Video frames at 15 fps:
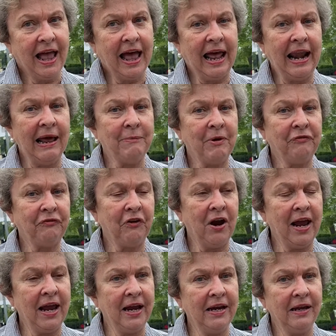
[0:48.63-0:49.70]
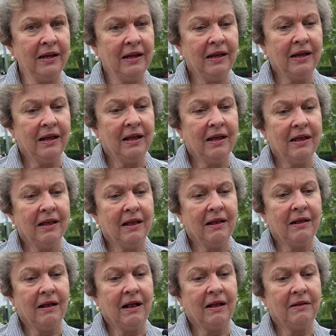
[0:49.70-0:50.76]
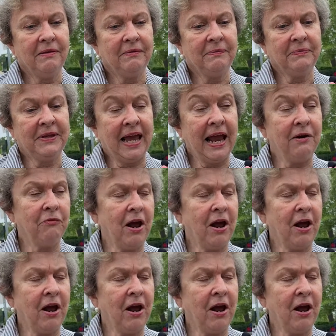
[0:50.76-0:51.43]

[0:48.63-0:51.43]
And I'm afraid gay